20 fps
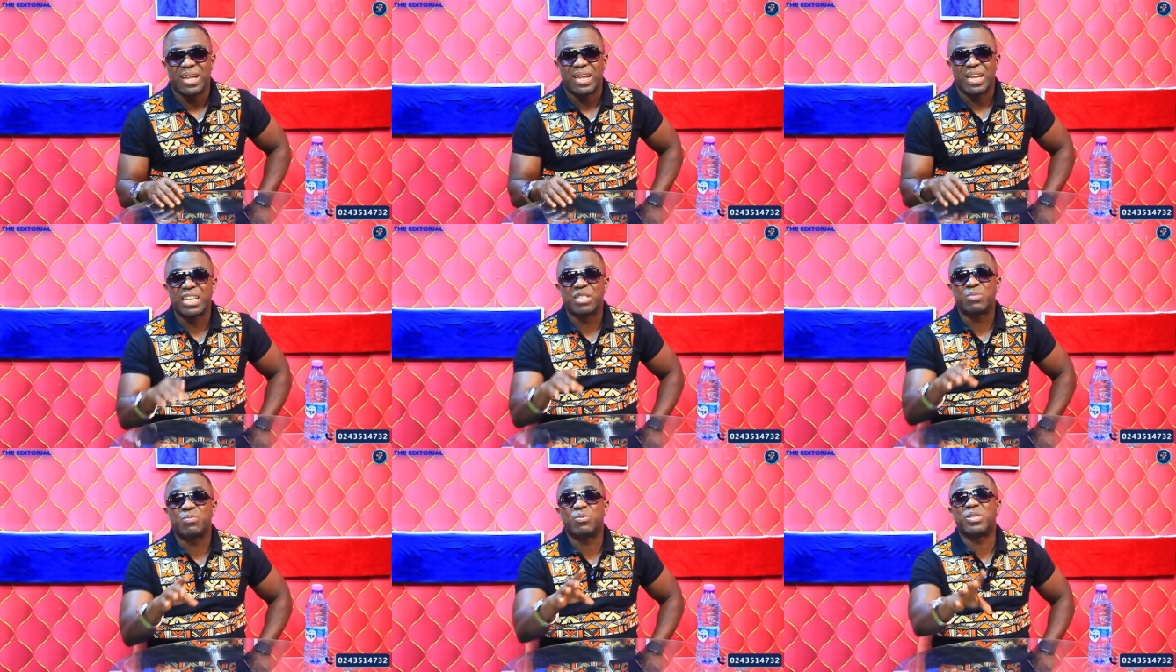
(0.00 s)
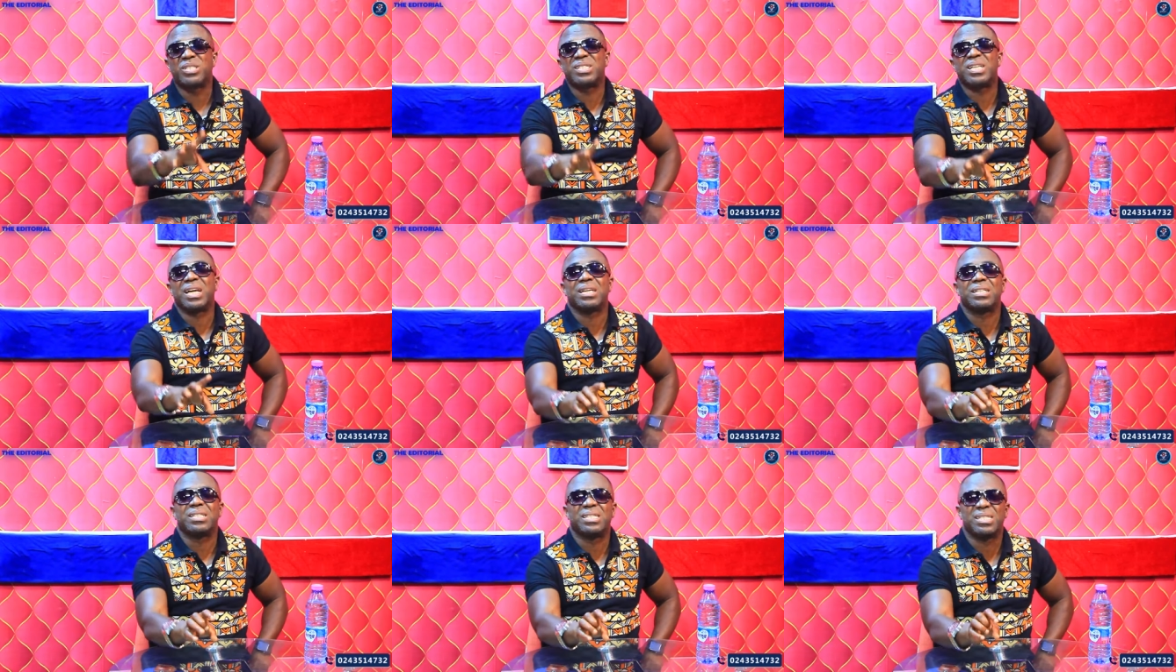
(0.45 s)
Let's
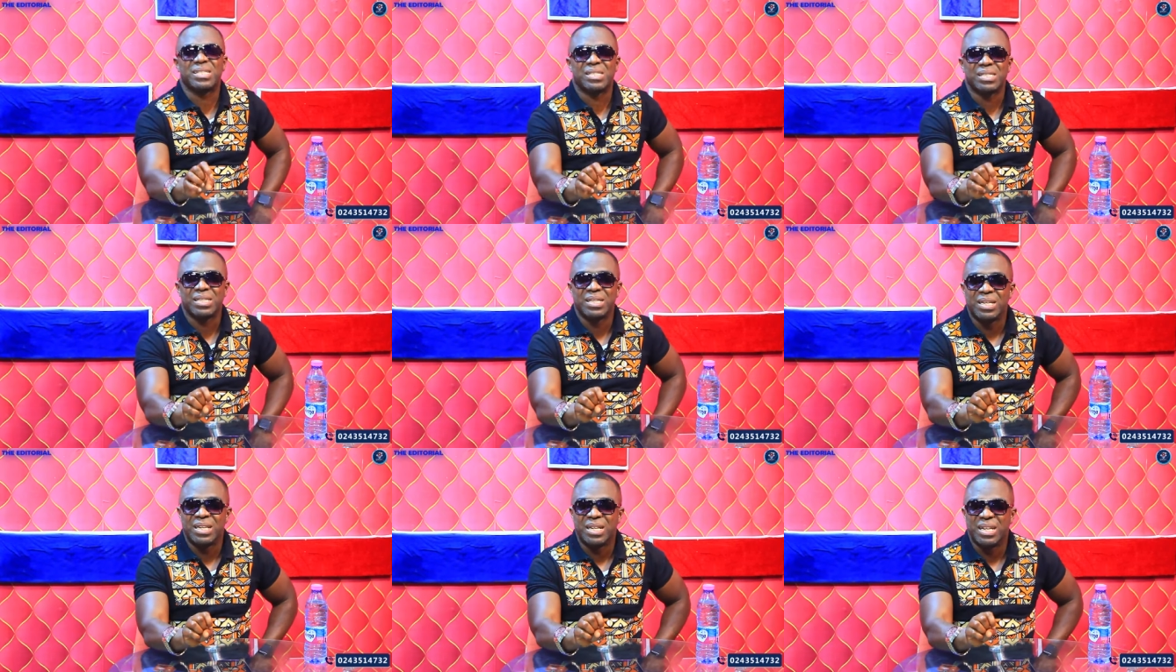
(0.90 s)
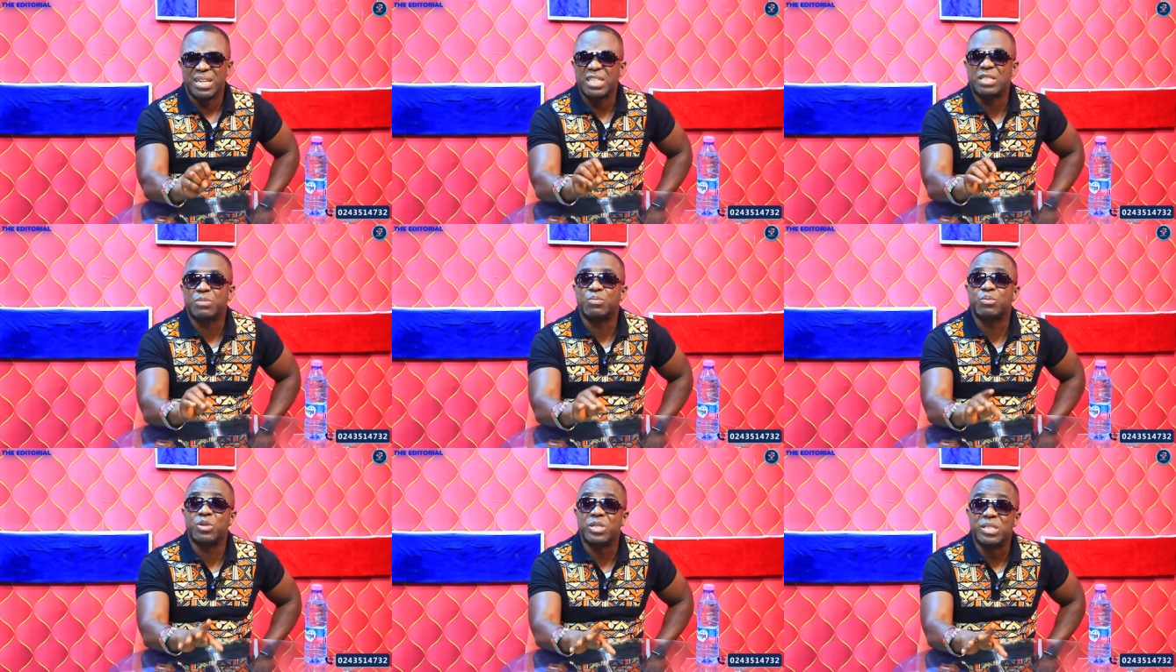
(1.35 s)
protect,
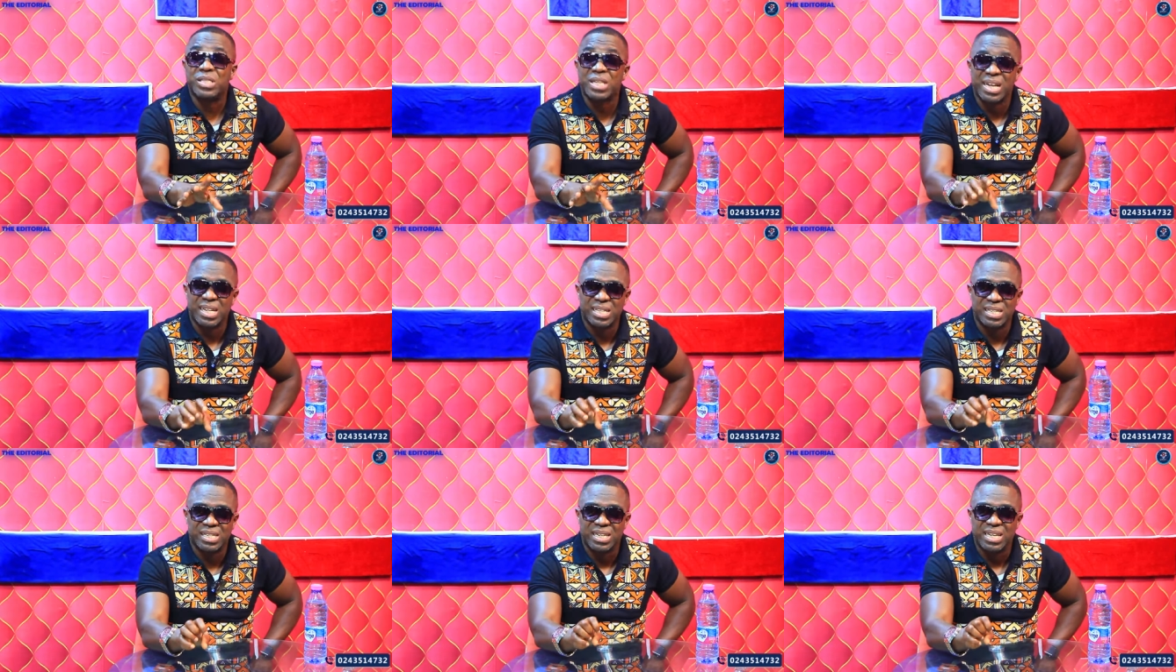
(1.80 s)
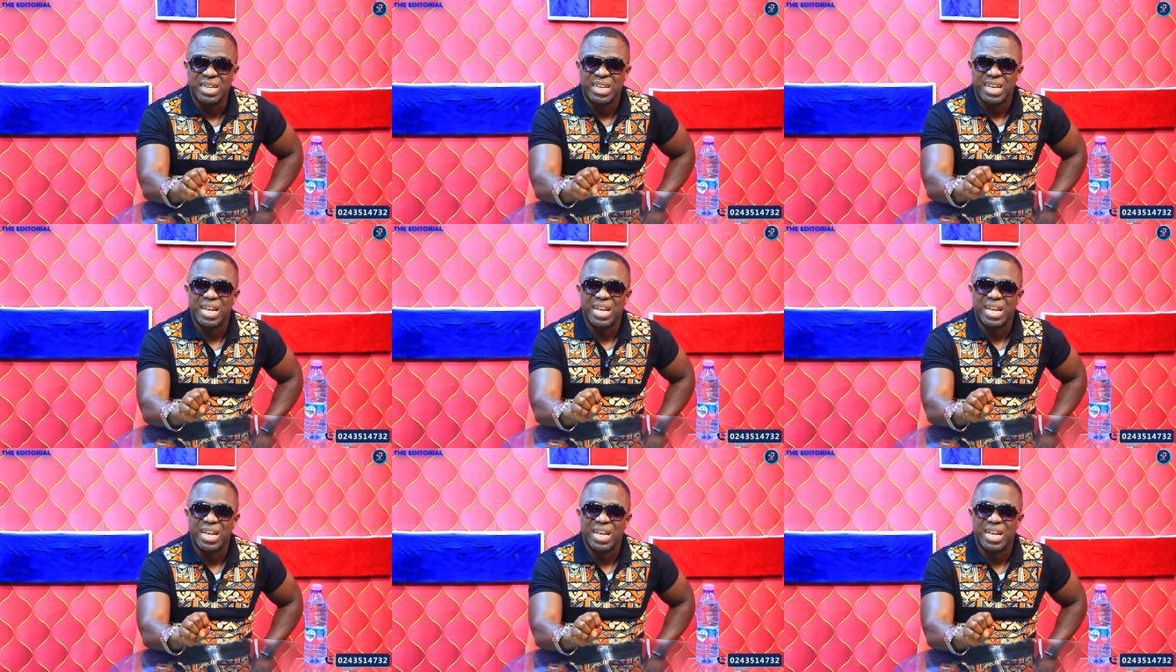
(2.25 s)
let's project,